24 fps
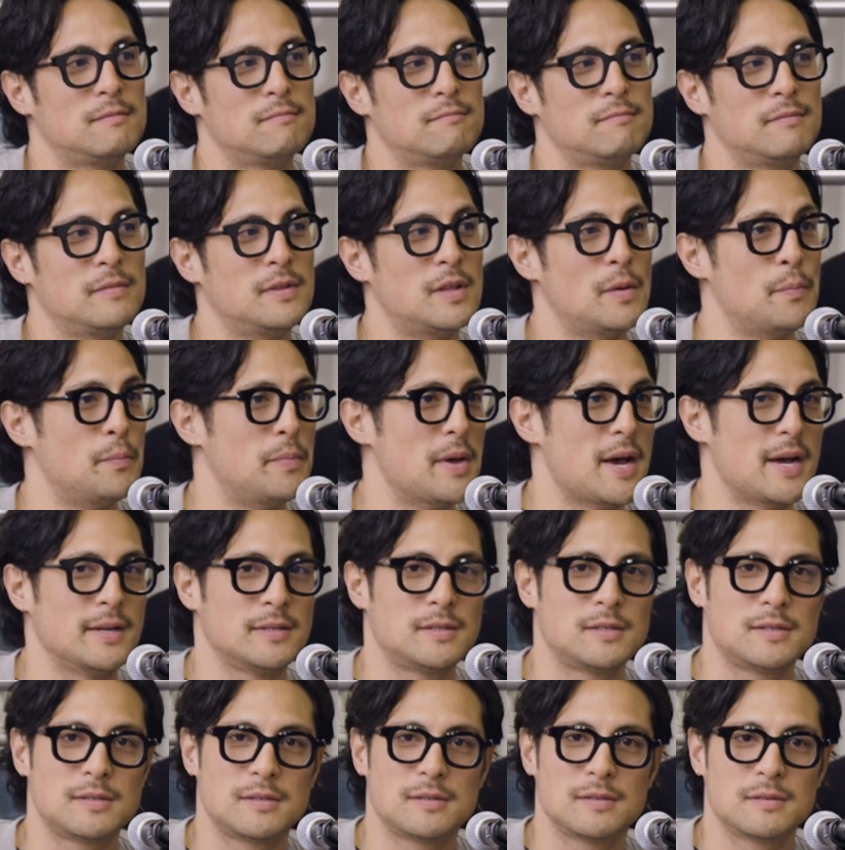the
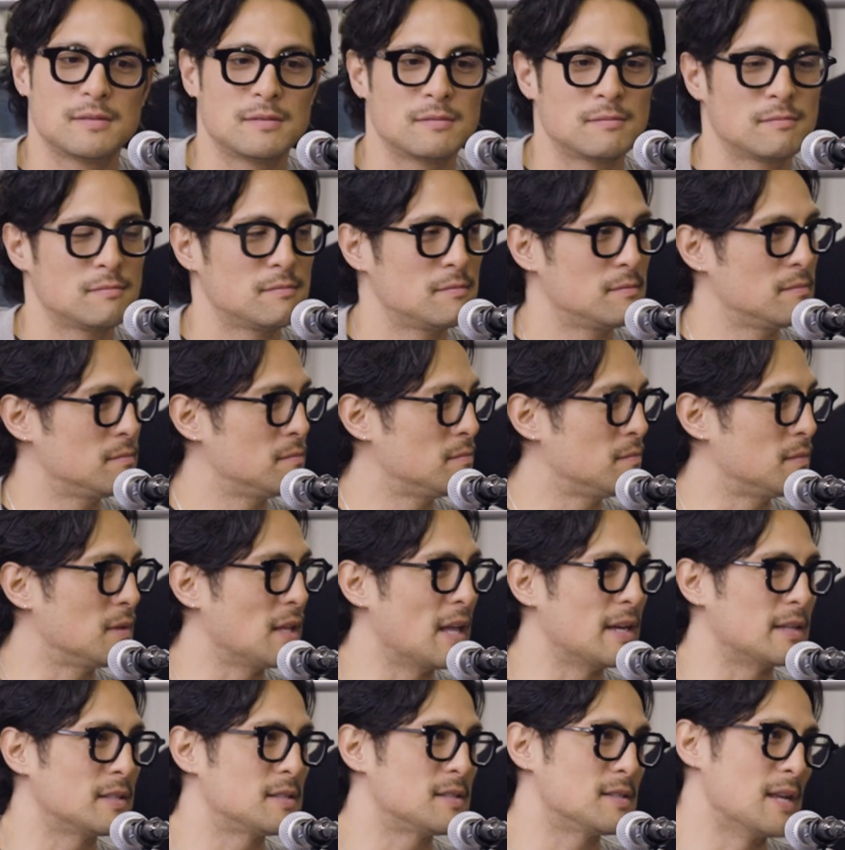best
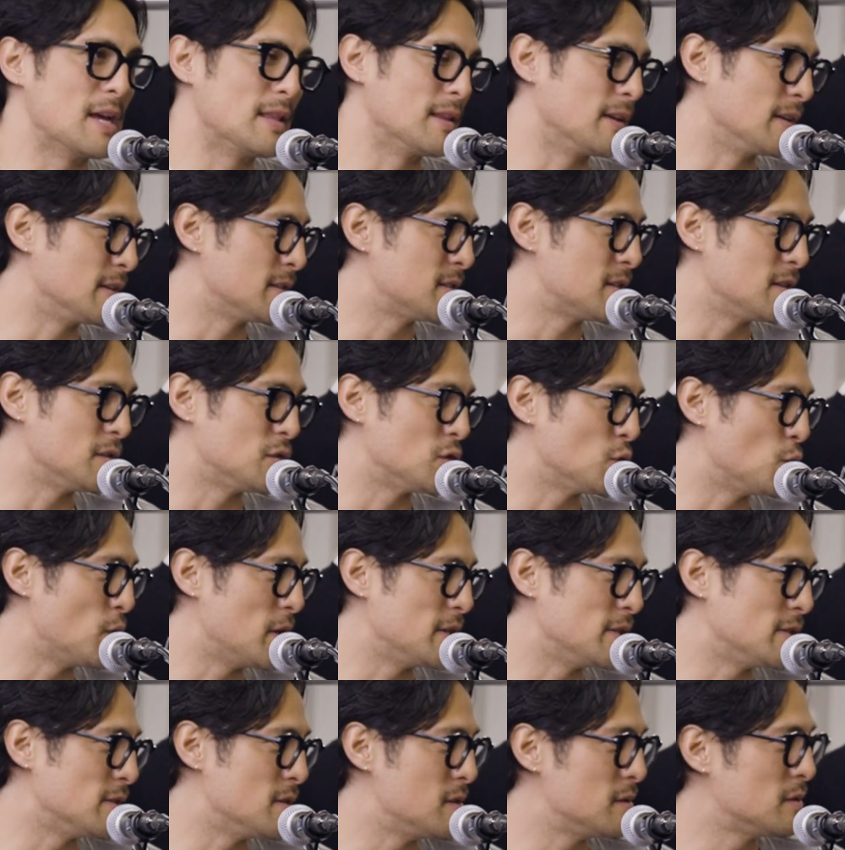like selling
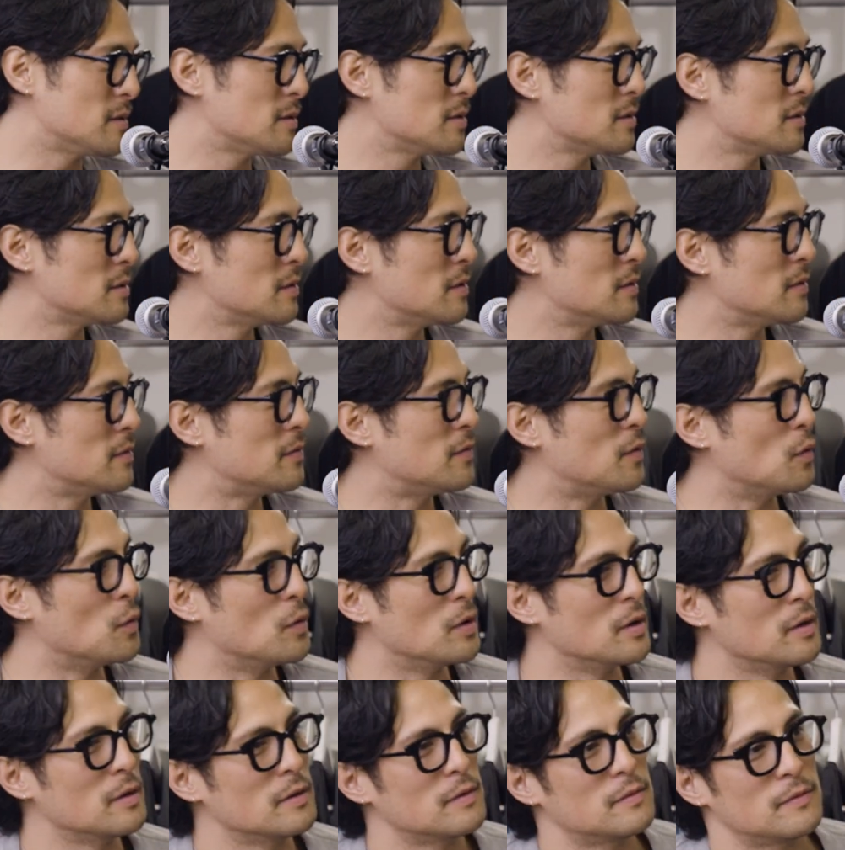situations
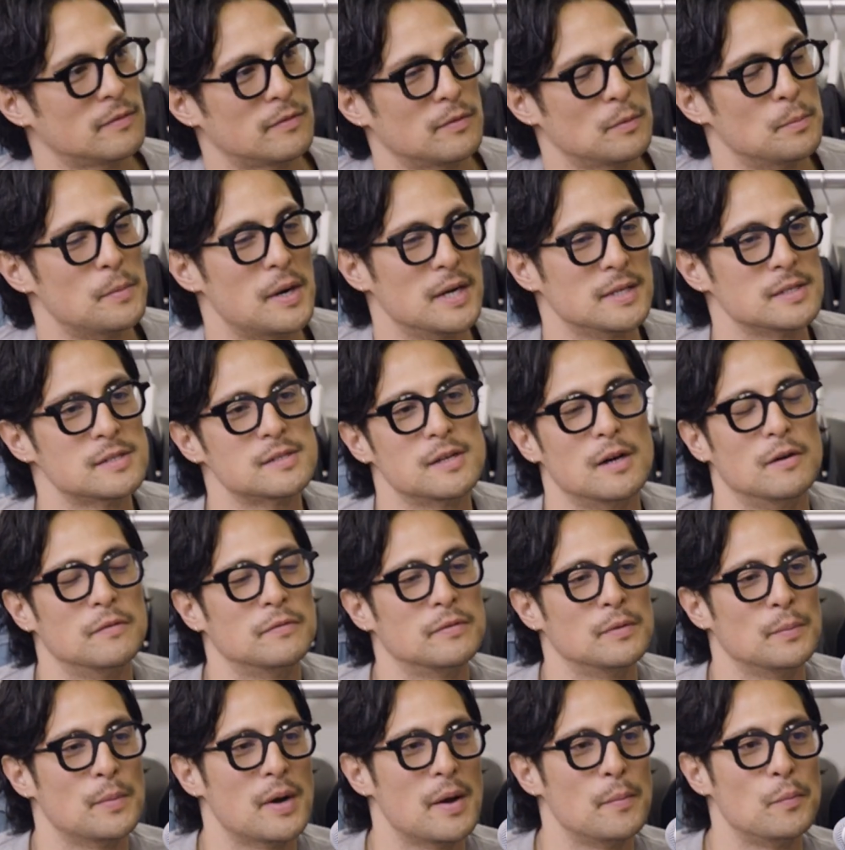for
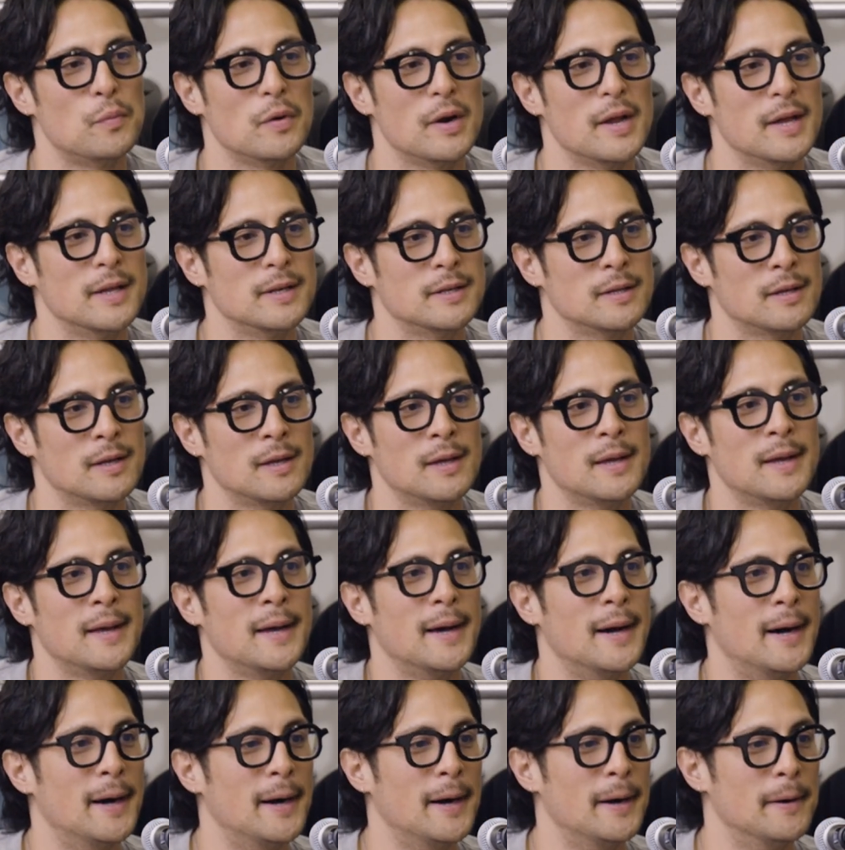myself and my brand.
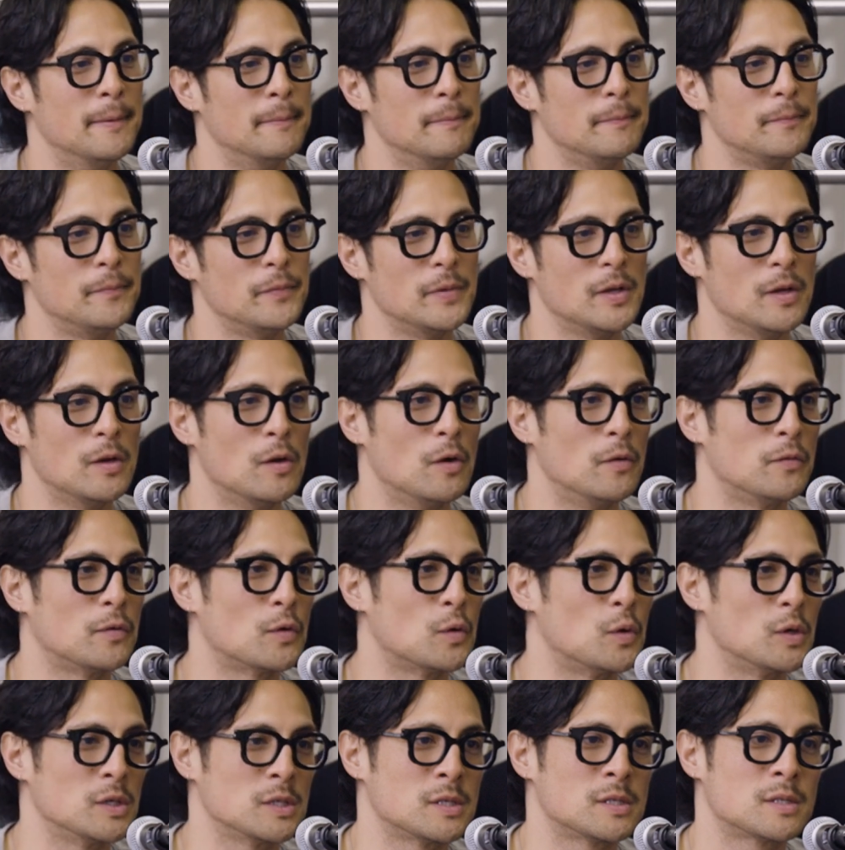You know, of
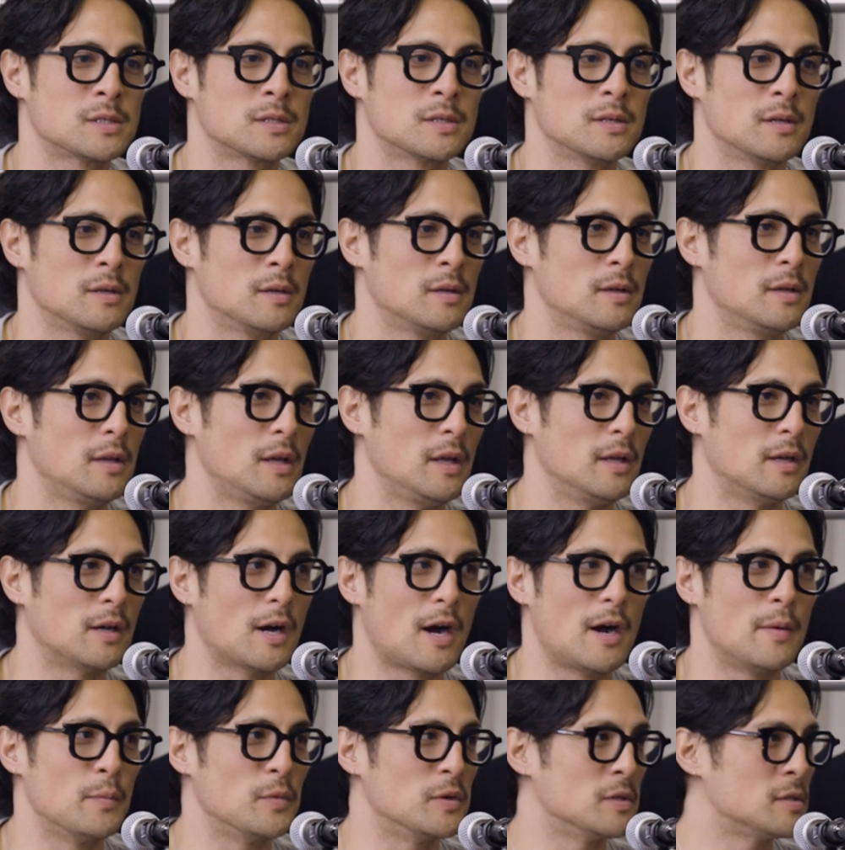course,
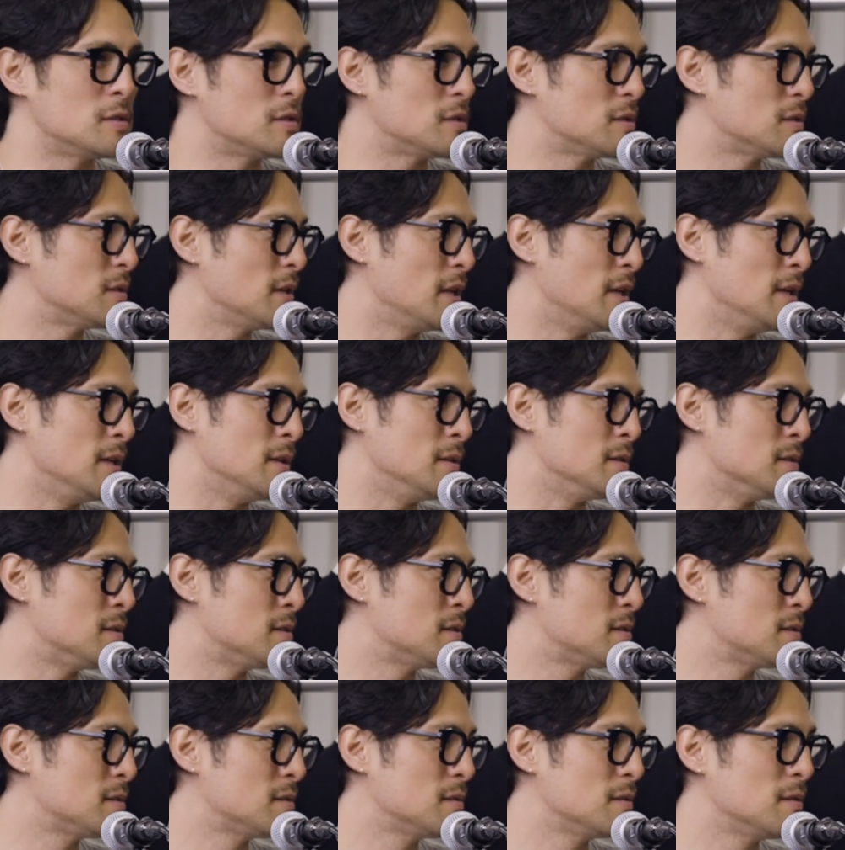e-commerce
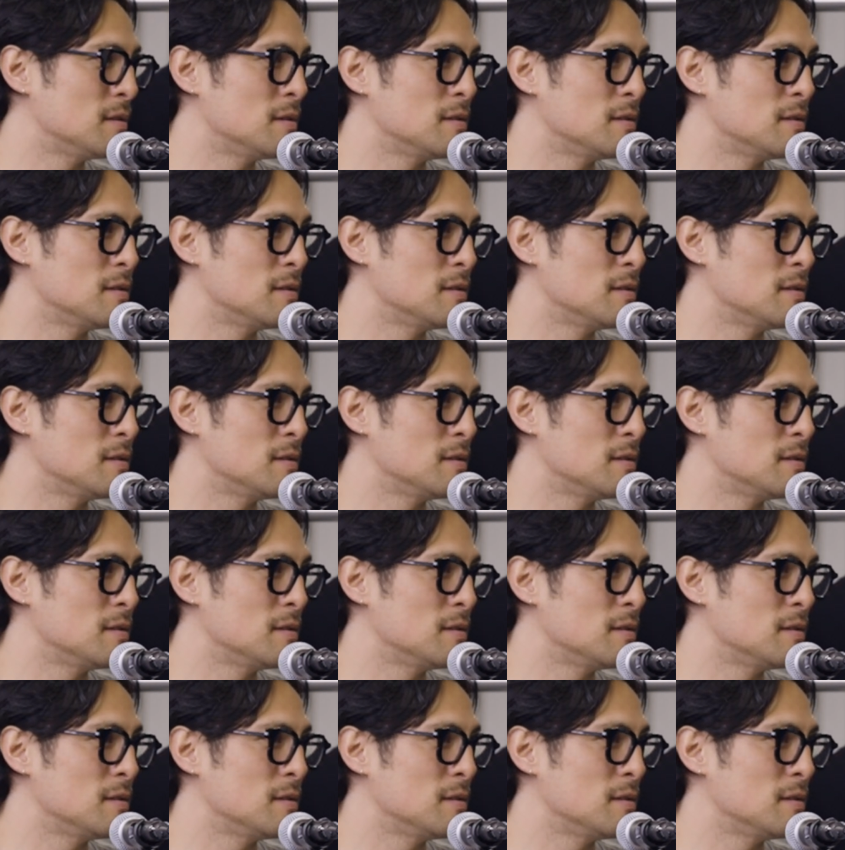it's